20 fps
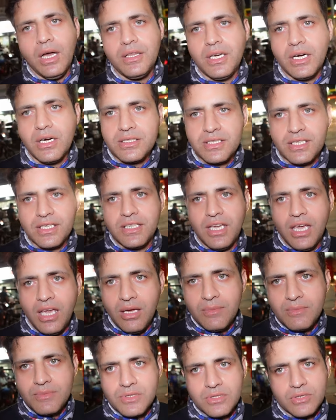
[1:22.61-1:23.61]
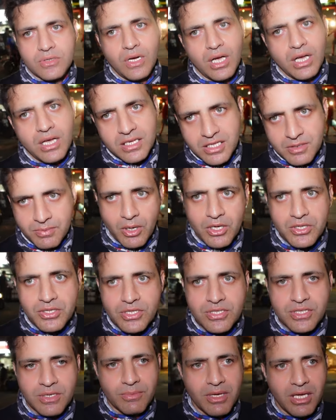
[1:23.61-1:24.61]
There is a game, so I
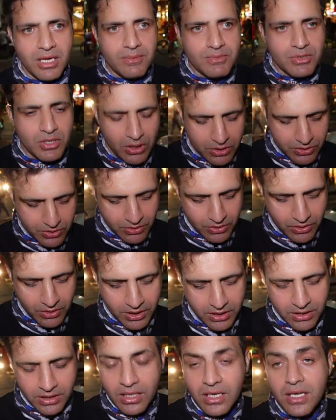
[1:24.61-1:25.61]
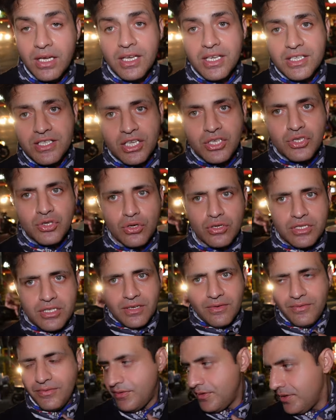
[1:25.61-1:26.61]
sponsor some games also in St.
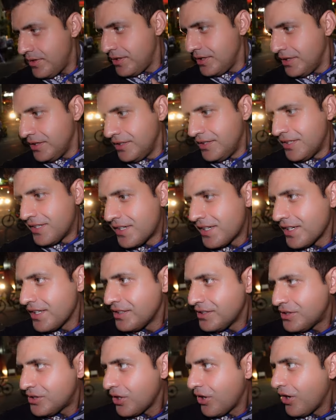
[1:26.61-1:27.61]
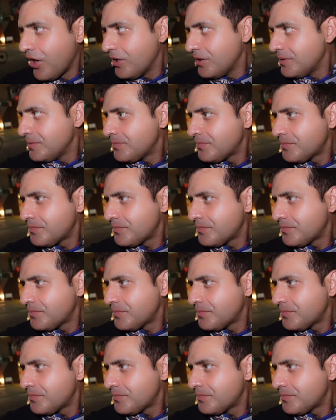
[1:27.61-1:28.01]
Joseph. So.